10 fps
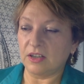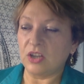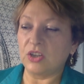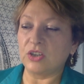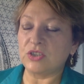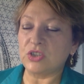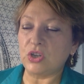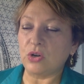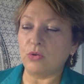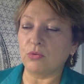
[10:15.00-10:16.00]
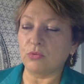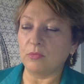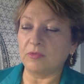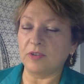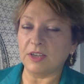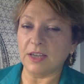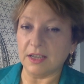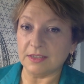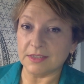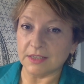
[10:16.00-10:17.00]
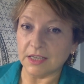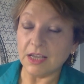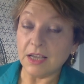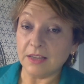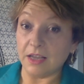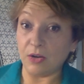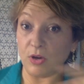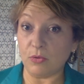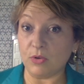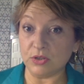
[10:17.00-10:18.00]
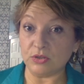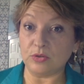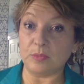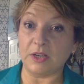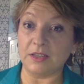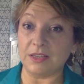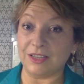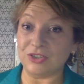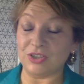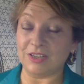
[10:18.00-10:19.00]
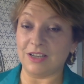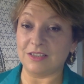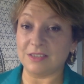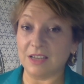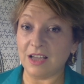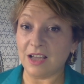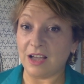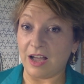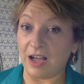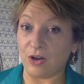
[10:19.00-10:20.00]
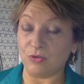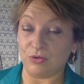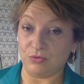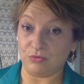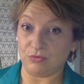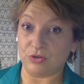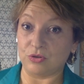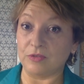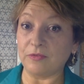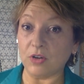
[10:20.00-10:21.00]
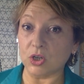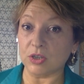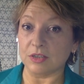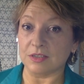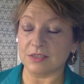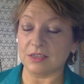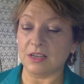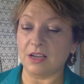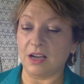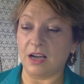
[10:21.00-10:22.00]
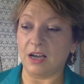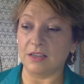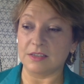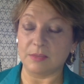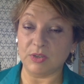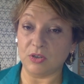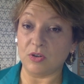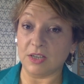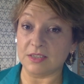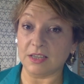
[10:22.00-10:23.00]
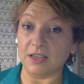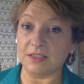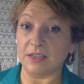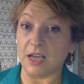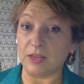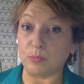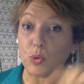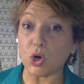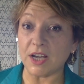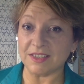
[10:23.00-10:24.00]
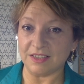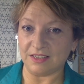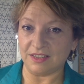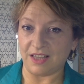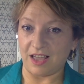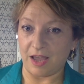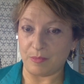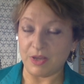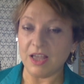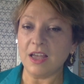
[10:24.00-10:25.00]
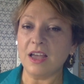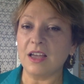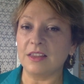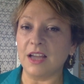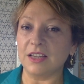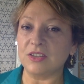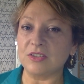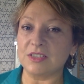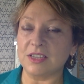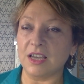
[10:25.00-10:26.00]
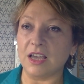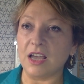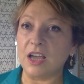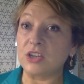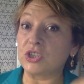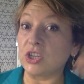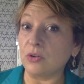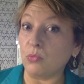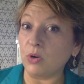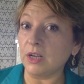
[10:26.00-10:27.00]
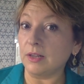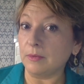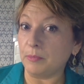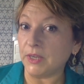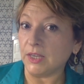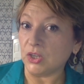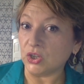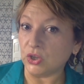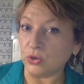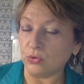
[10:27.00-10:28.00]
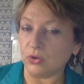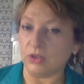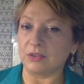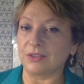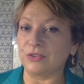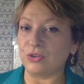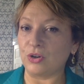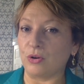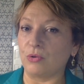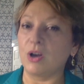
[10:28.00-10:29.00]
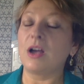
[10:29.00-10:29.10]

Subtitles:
There is no room for cancer. Now, I want you to pay attention. That's how you should focus on somebody who has cancer at present time. Not to say she will be cured. No,